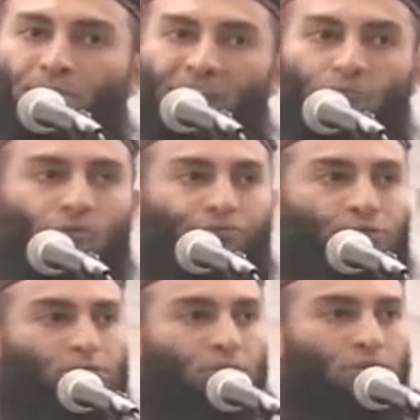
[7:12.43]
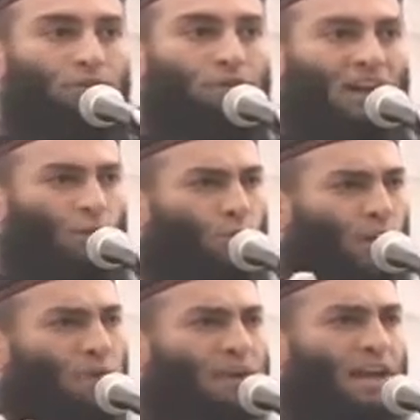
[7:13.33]
powerful, a
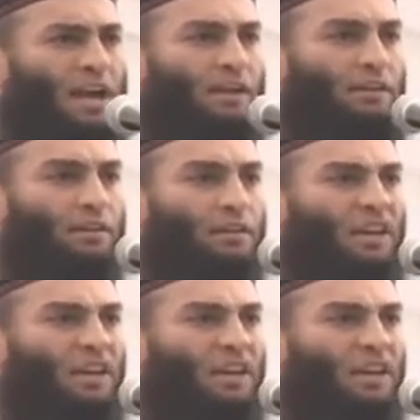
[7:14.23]
warrior,